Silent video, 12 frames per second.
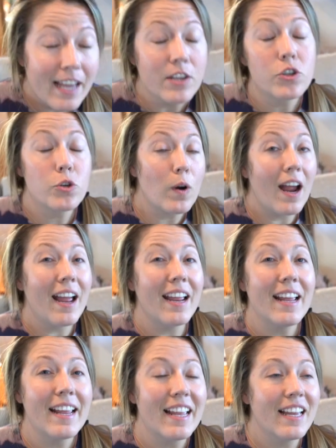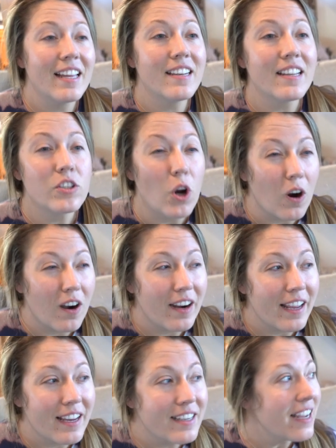And try and
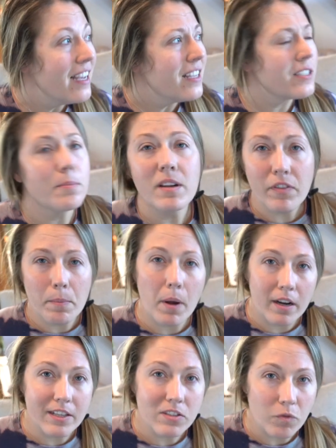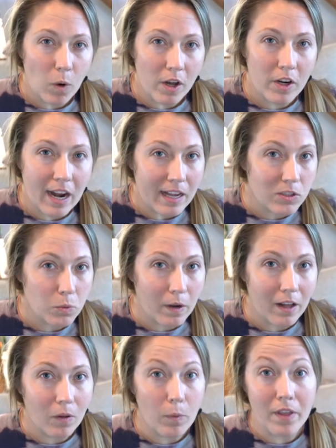target some different bodies of water as
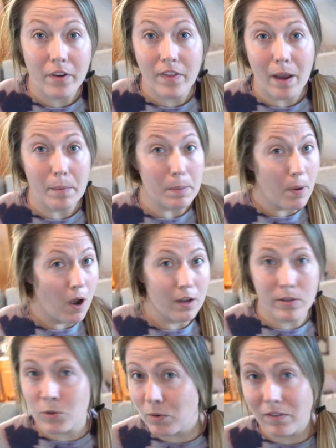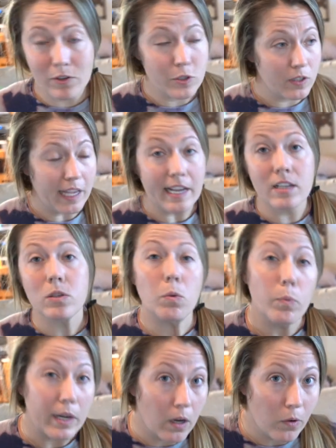well, whether that be ponds, rivers, lakes.
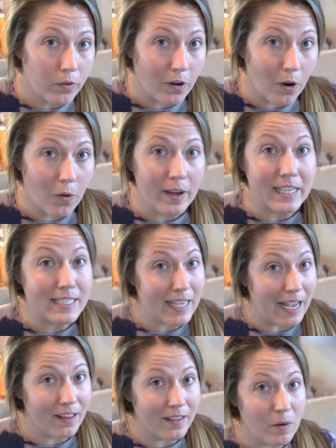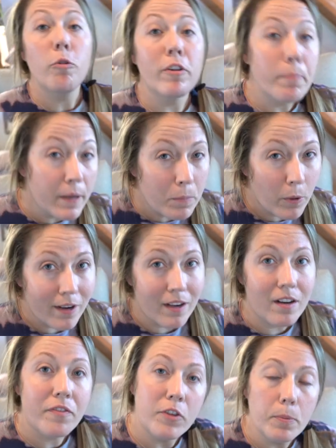We don't know exactly. We've
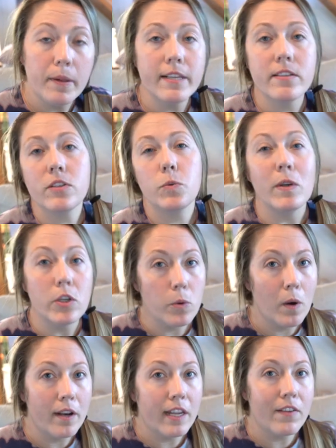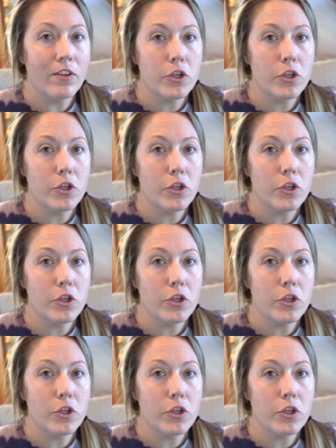pinpointed a few places we do want to give a